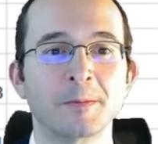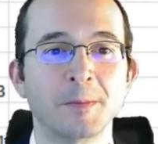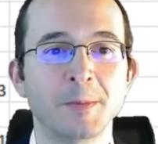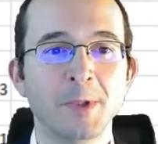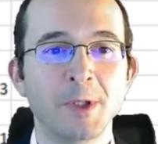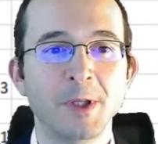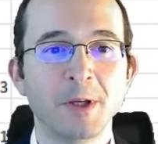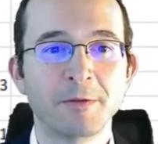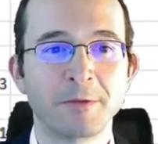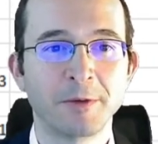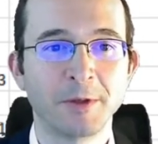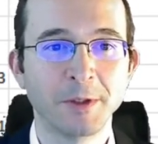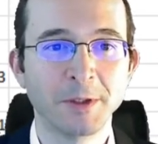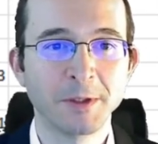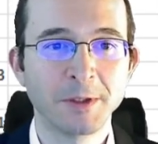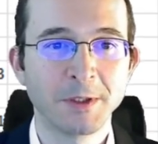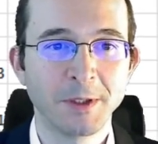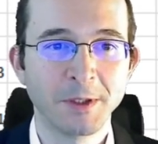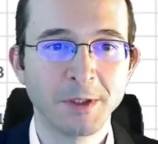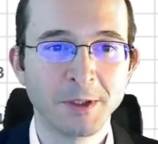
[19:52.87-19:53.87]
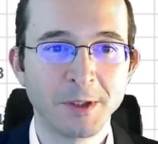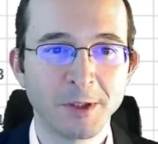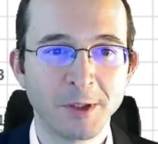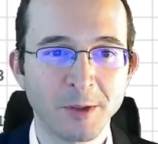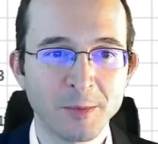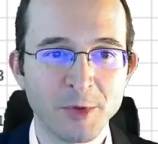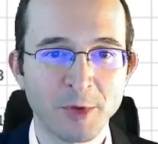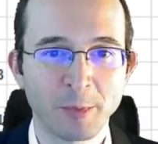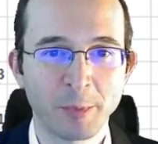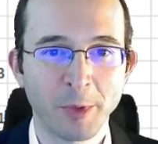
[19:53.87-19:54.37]
different in
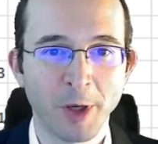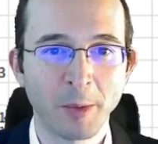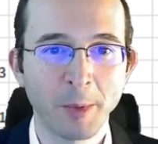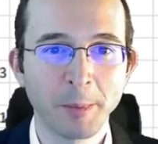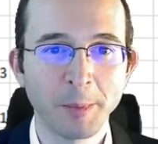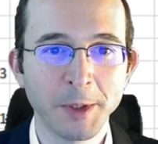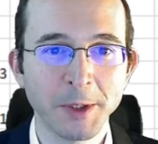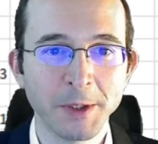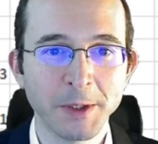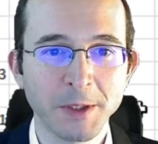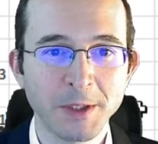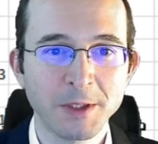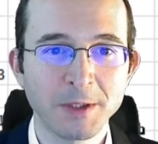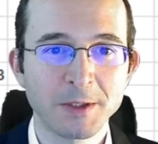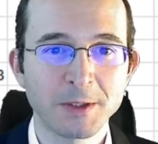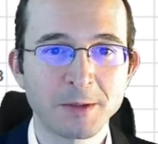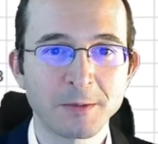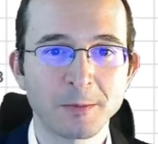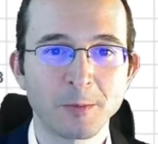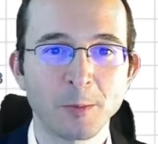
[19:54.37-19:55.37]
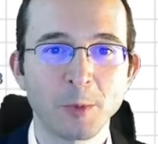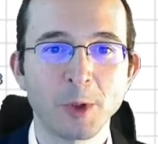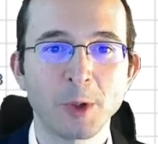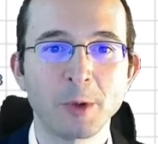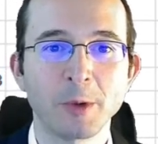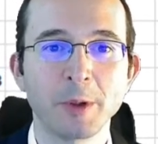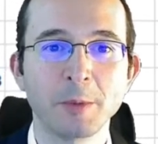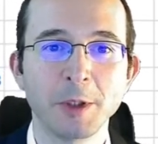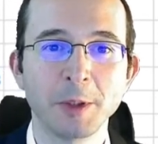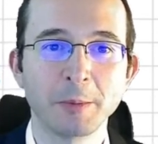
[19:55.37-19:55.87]
terms of probabilities. What do
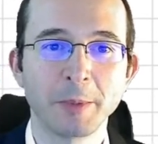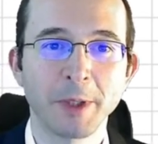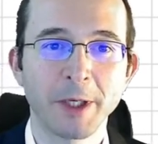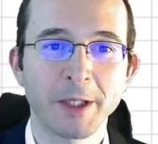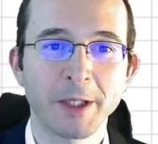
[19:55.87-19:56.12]
I mean by